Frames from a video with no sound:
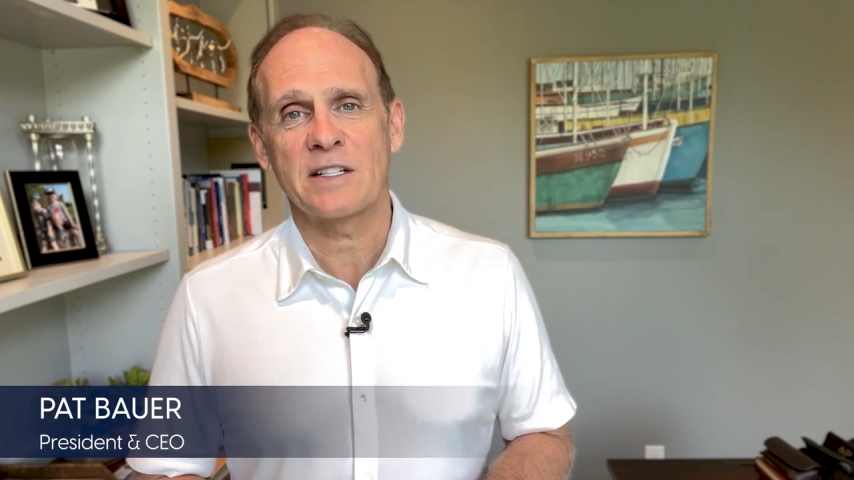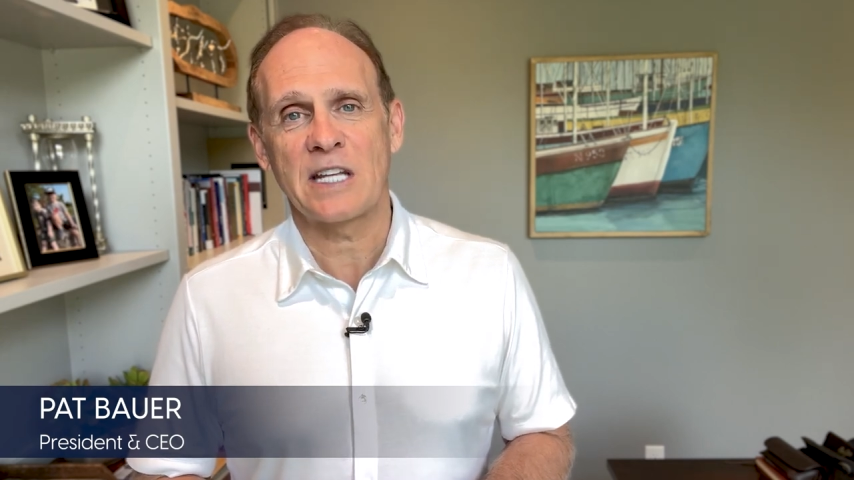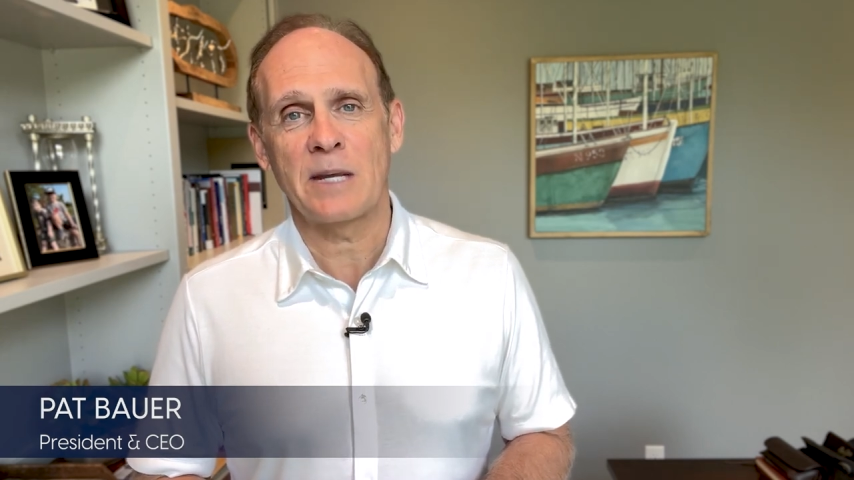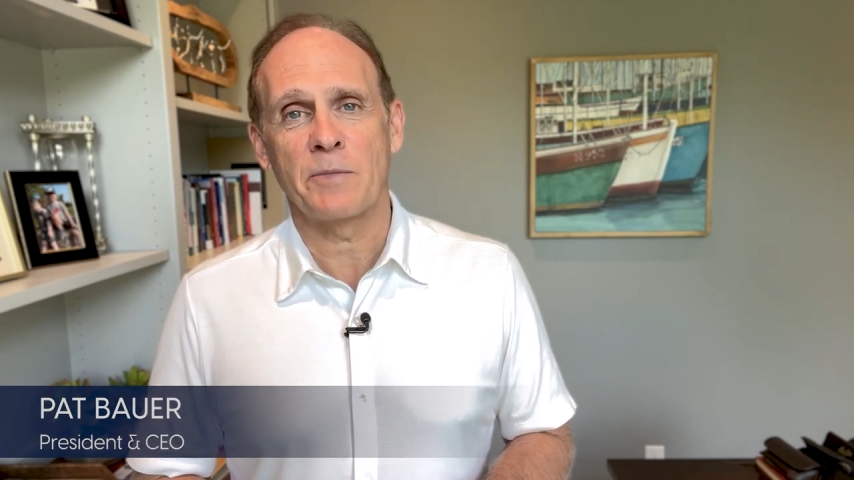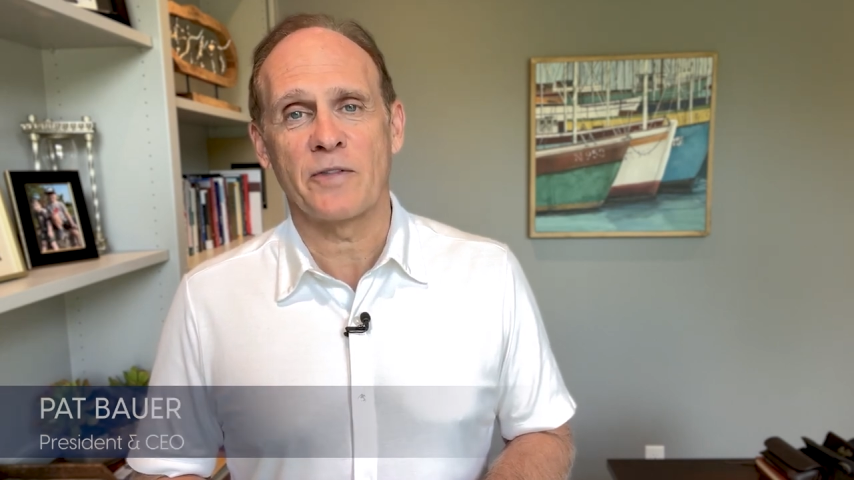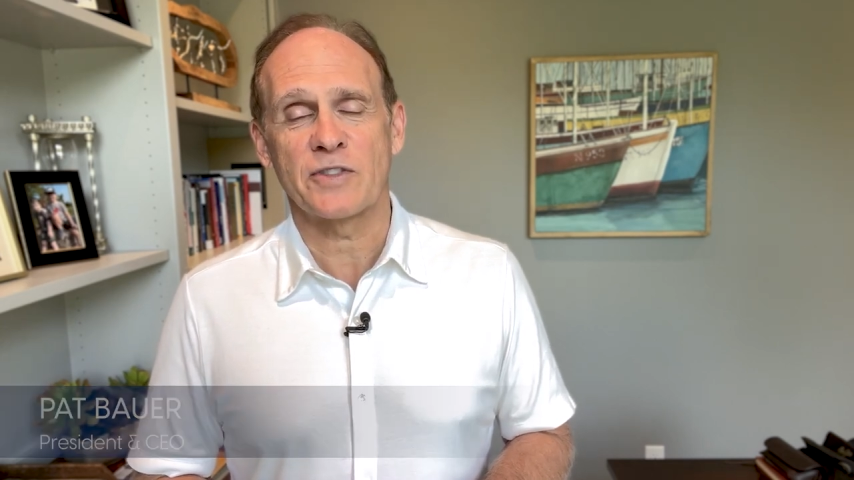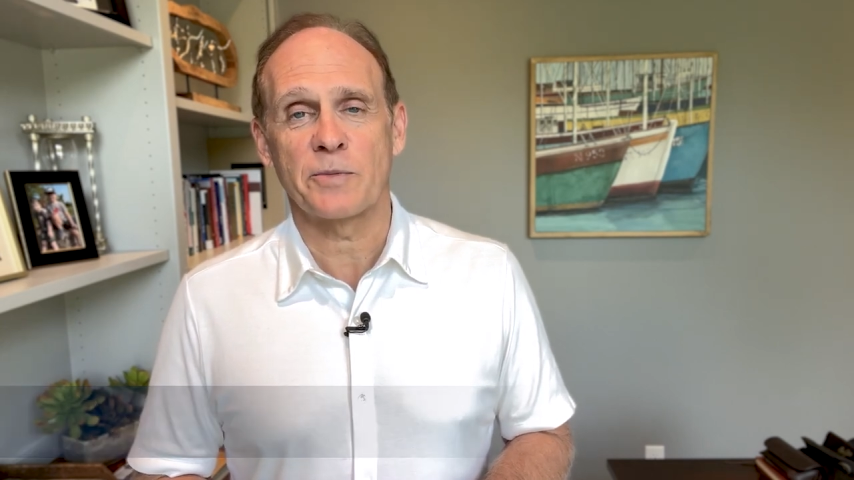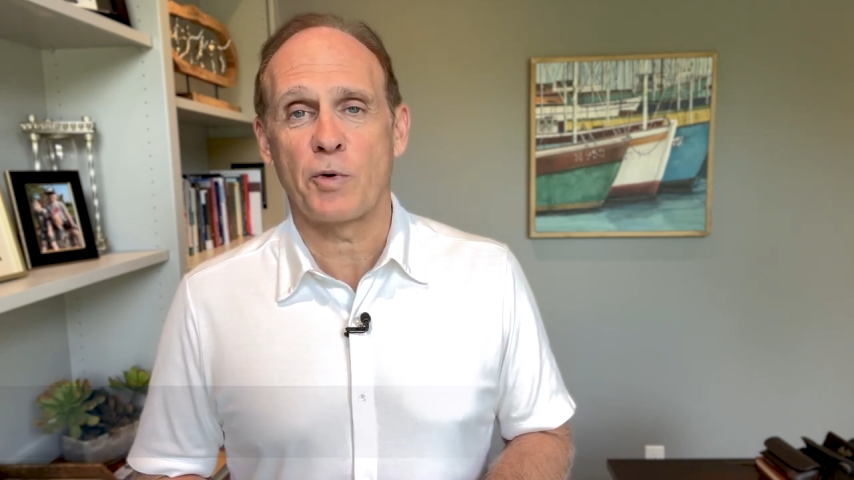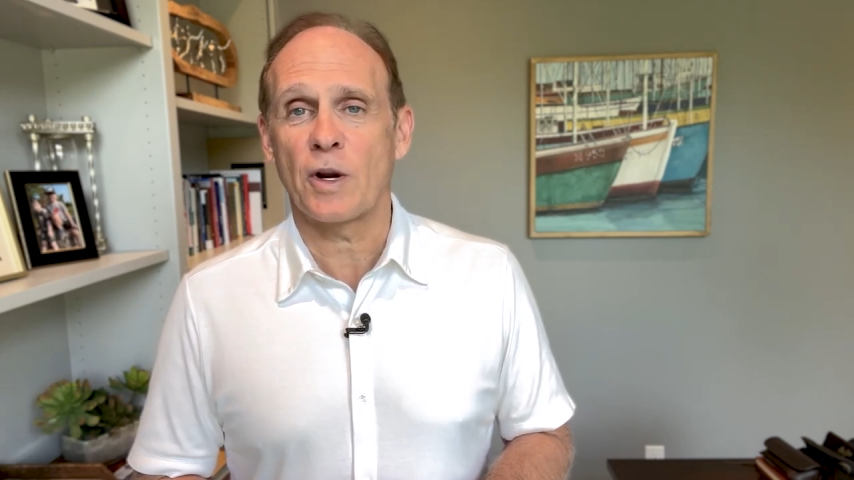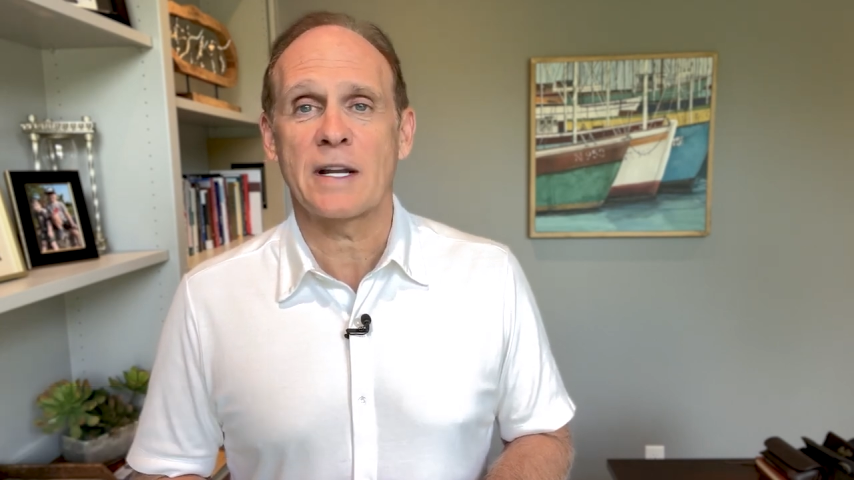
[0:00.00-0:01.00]
team of
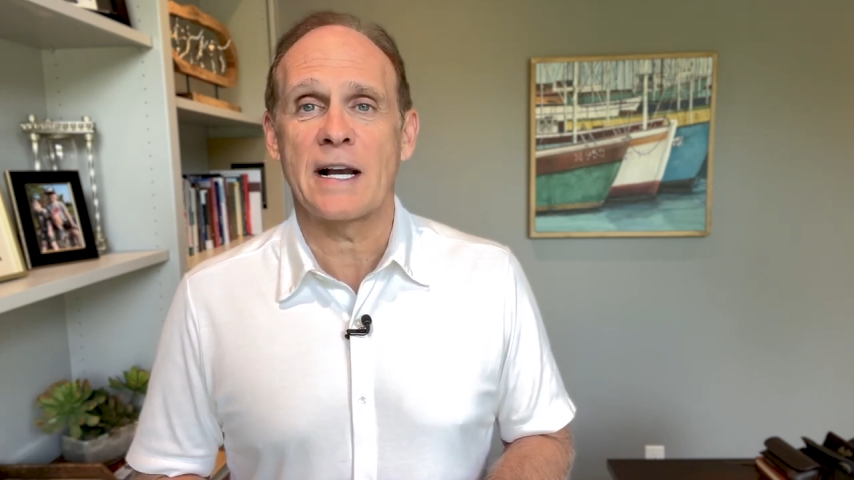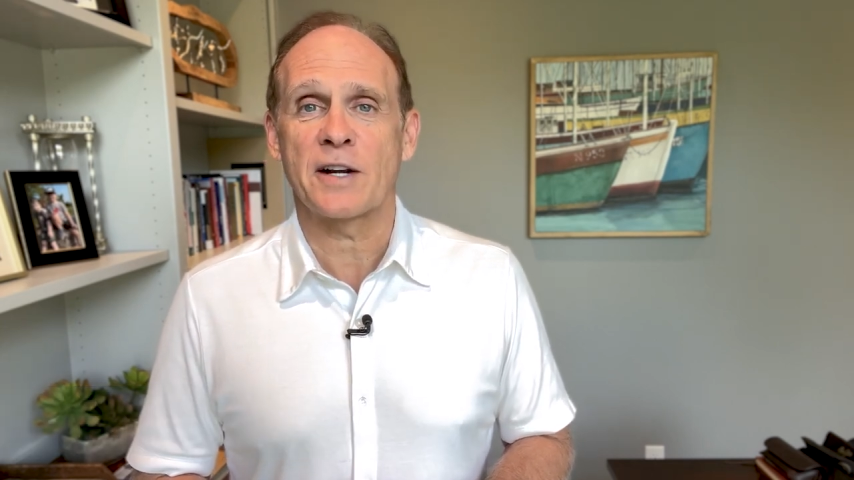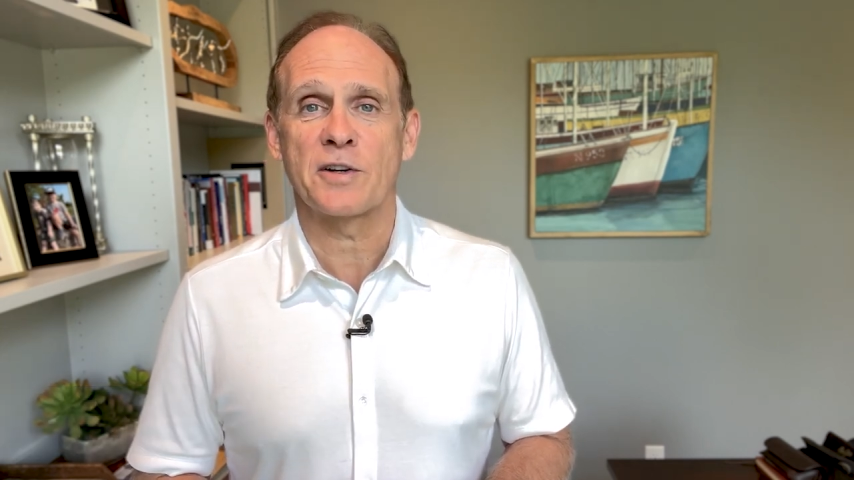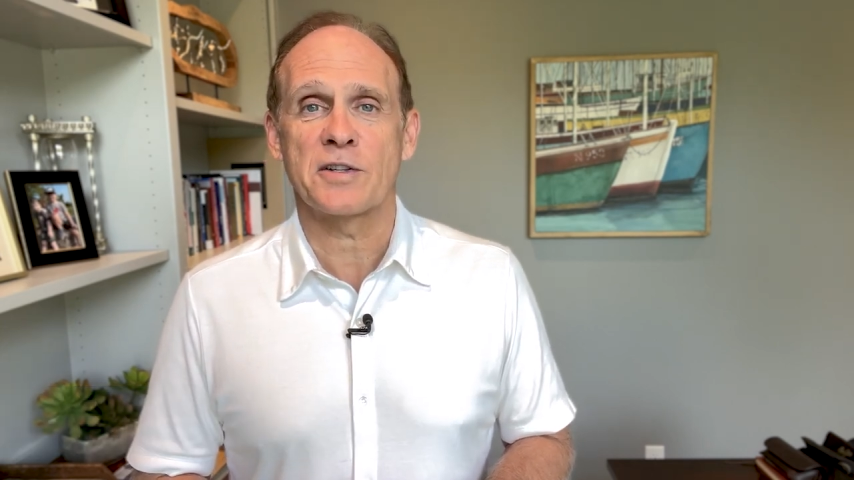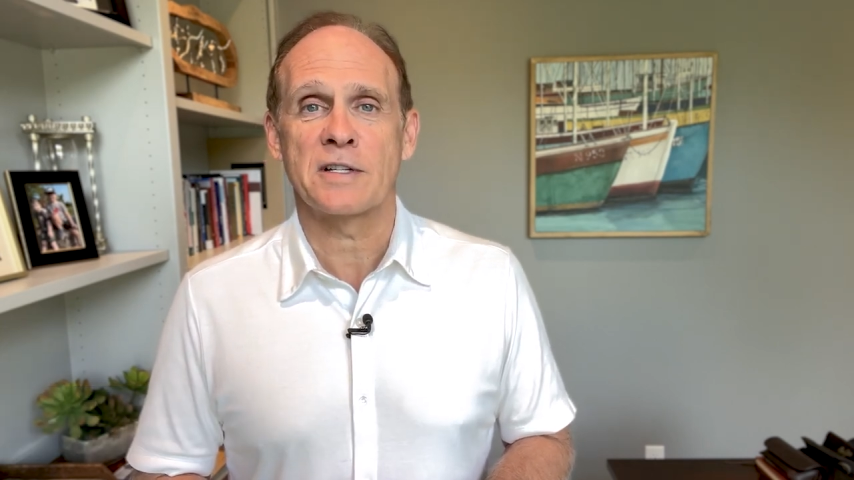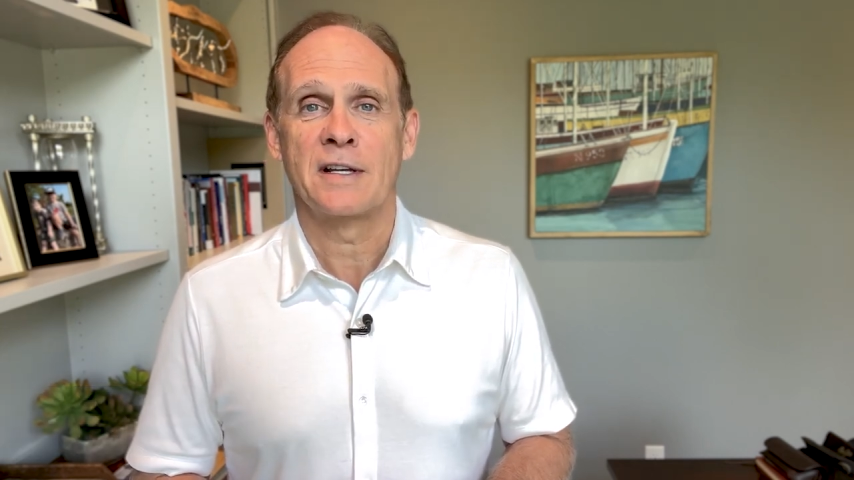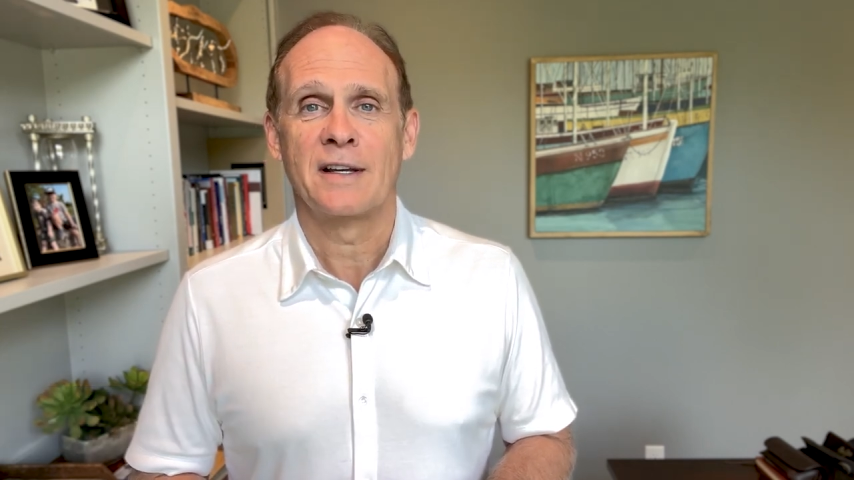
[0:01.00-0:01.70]
supported doctors,